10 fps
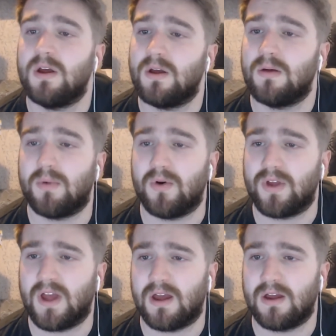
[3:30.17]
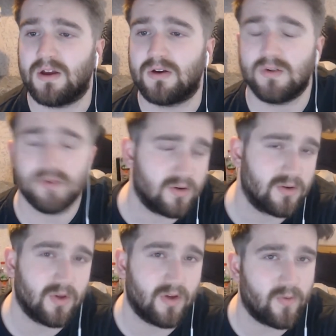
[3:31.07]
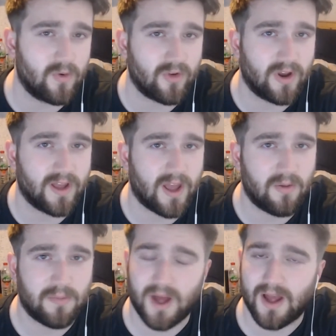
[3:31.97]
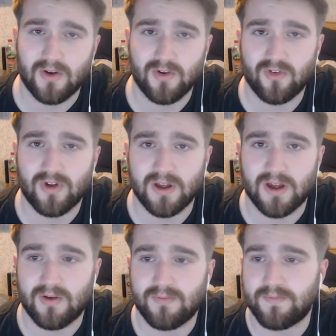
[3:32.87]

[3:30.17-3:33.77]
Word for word: But yeah, good luck to everyone trying to get them. I'm going to try and get them.